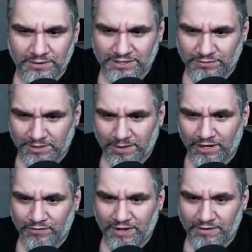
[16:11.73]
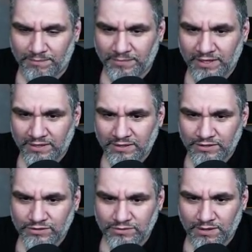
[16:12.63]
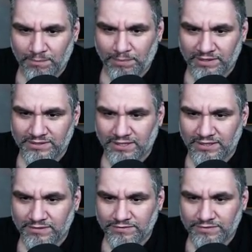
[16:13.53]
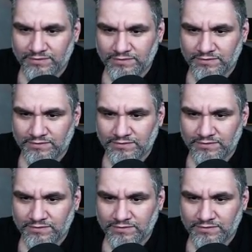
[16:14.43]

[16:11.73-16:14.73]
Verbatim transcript: so it doesn't really matter if we have a, a butt ton of...